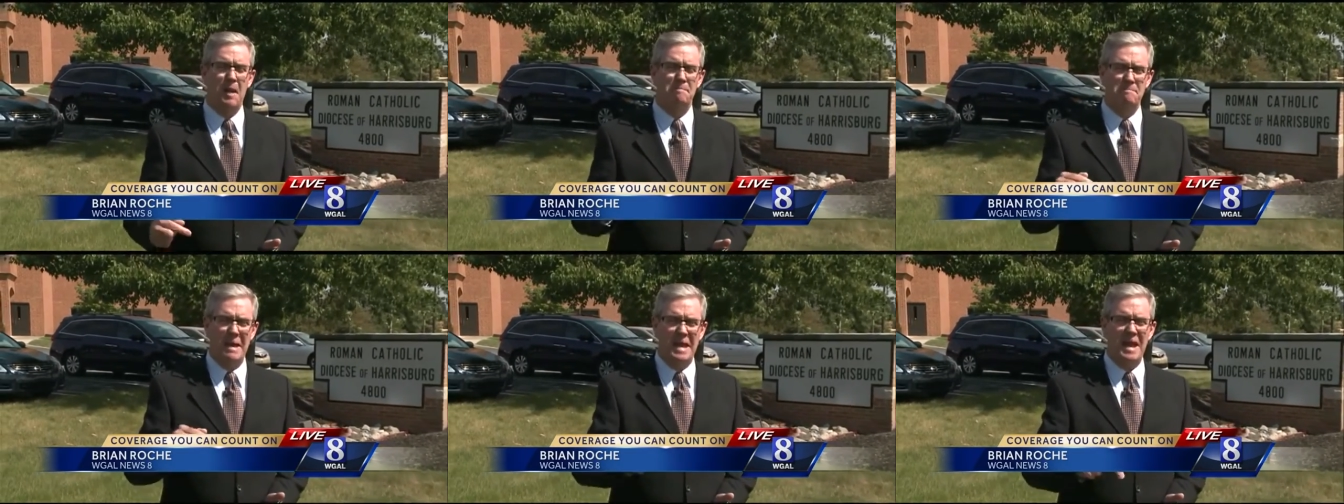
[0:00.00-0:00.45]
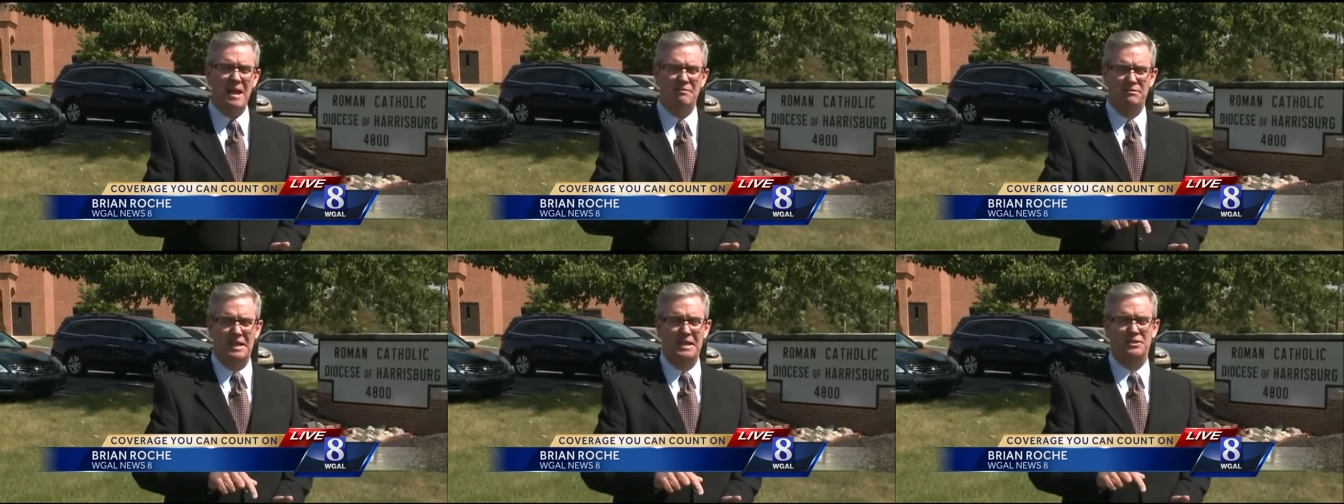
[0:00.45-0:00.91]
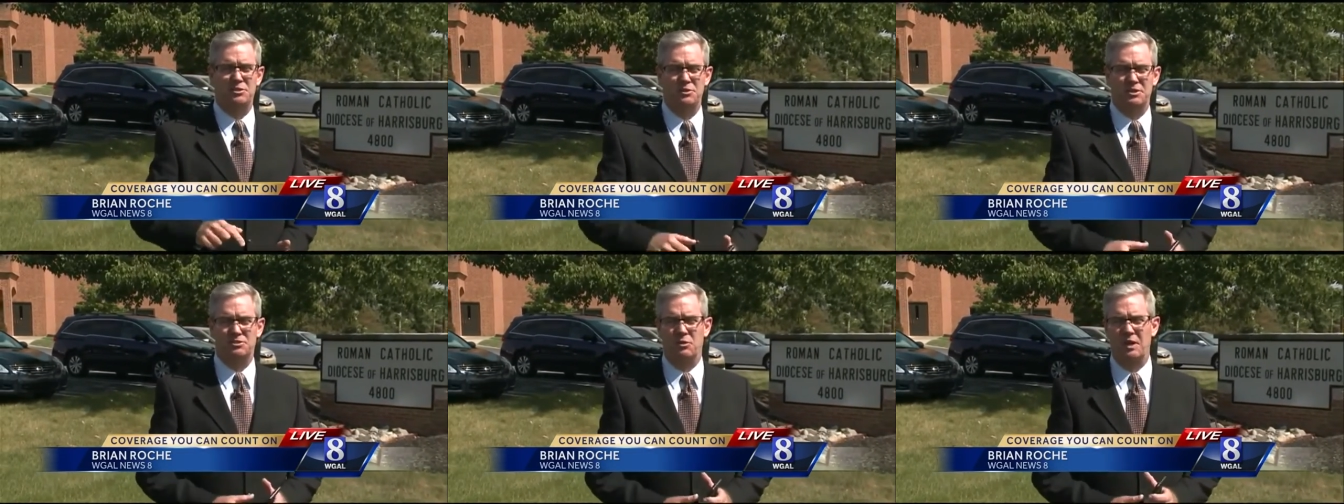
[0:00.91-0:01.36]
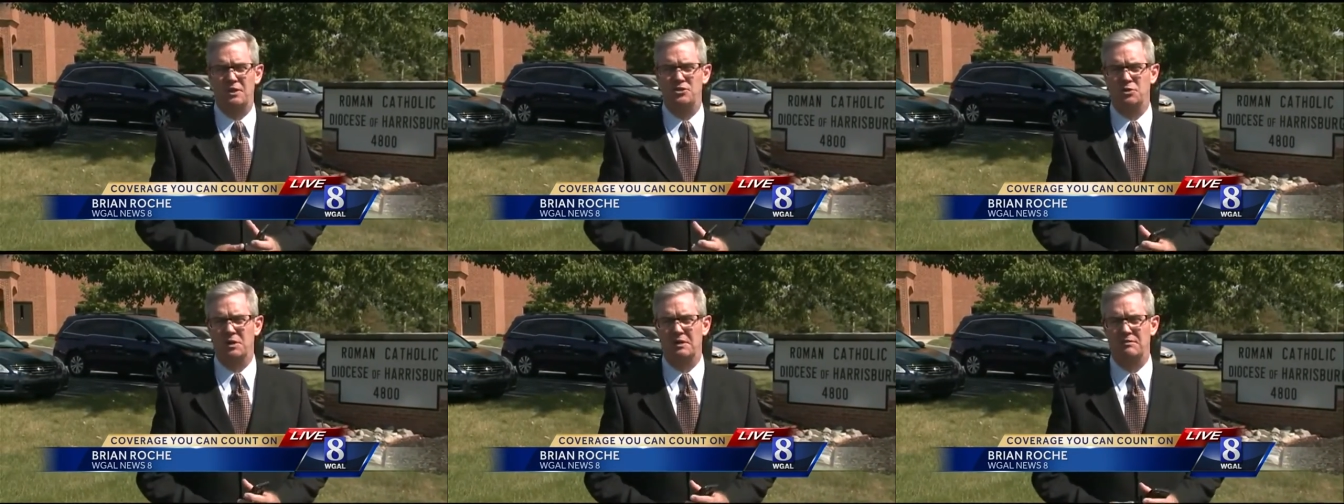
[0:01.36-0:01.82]
may have led to this grand
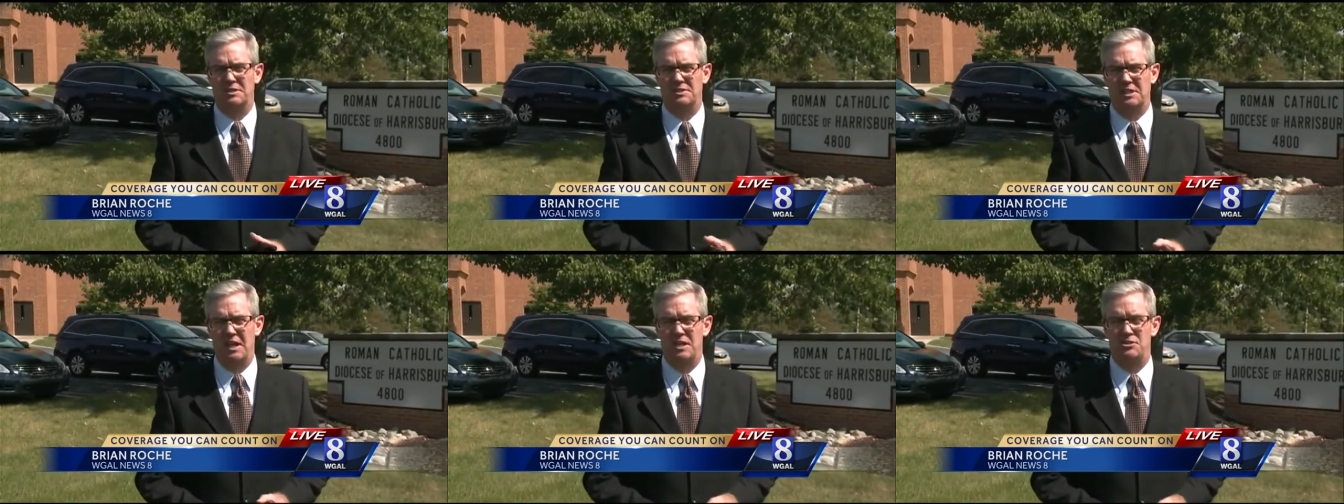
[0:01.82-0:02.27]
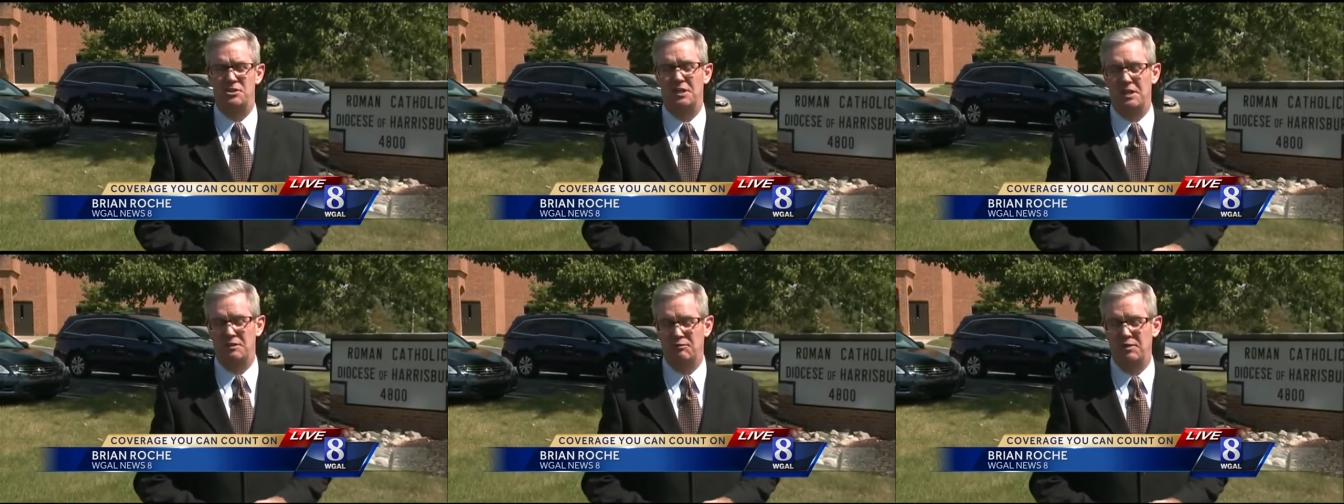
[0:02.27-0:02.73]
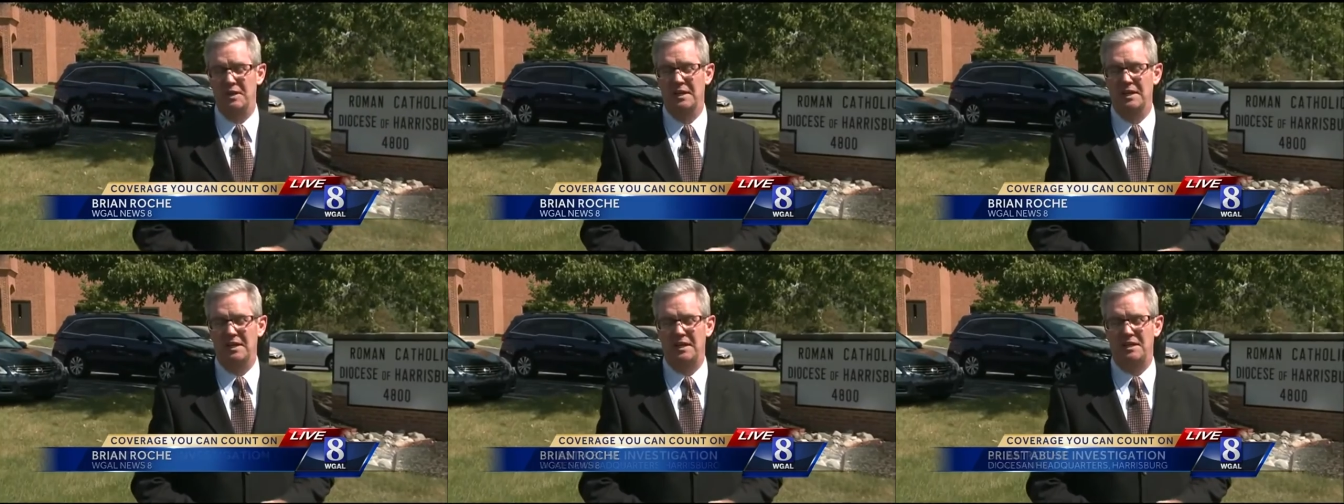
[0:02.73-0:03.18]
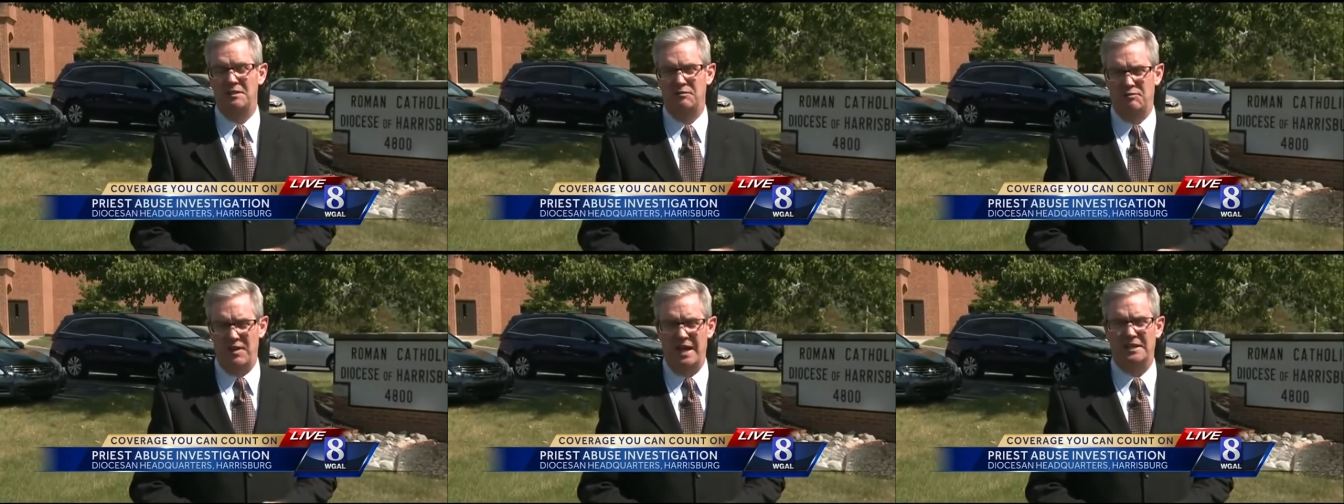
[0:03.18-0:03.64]
jury investigation if it in
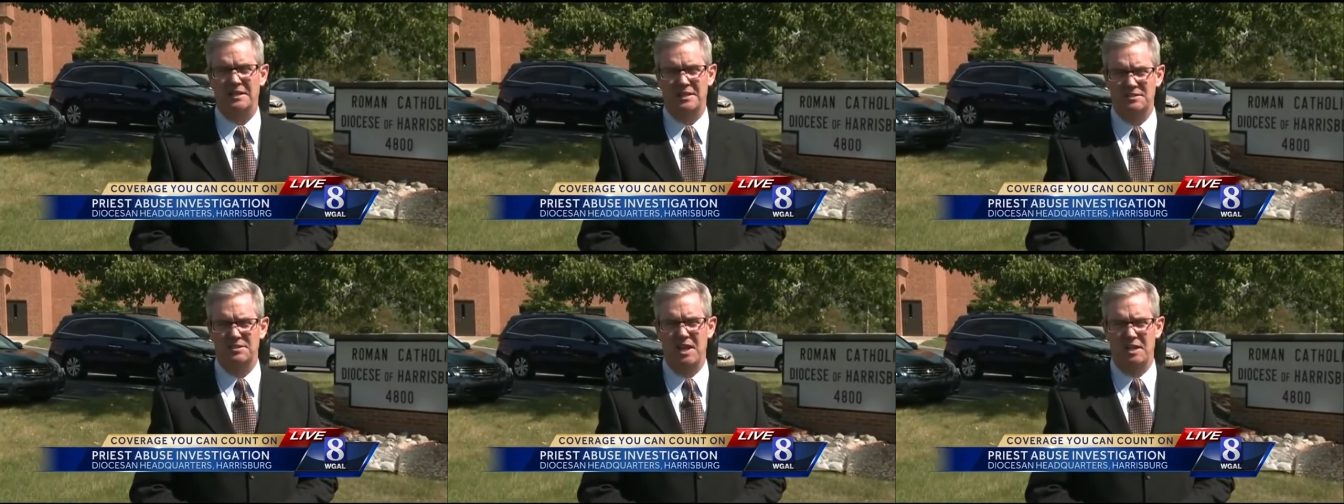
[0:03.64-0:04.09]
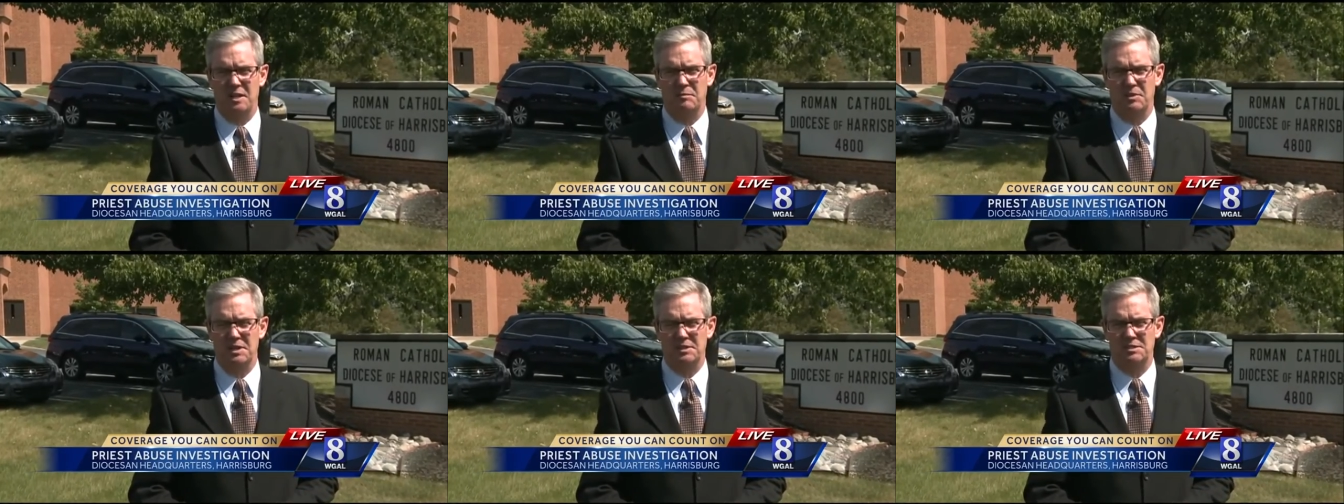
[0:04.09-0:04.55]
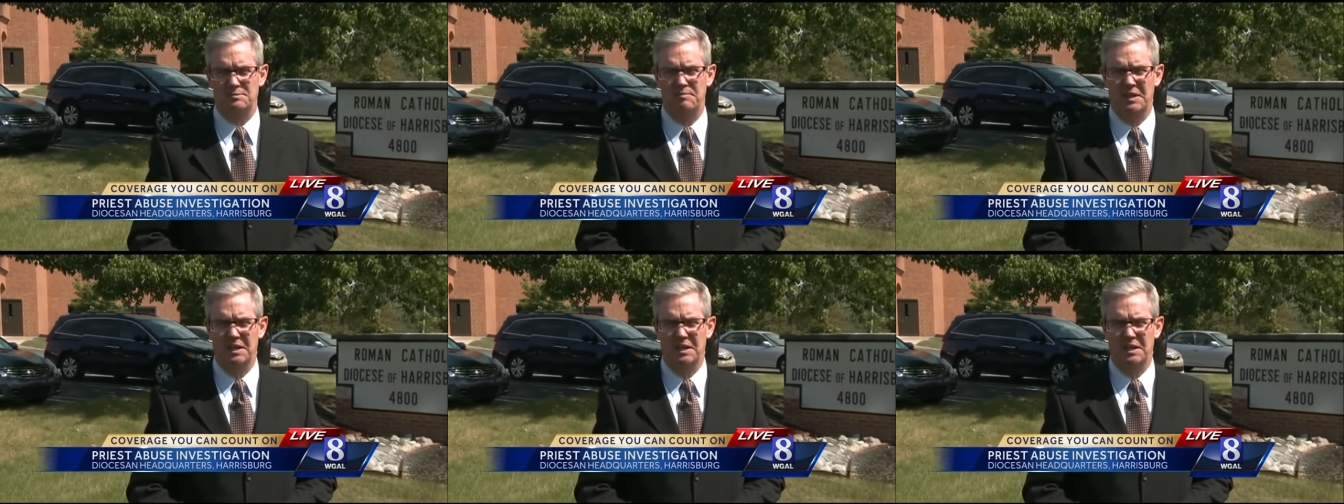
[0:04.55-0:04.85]
fact is taking place.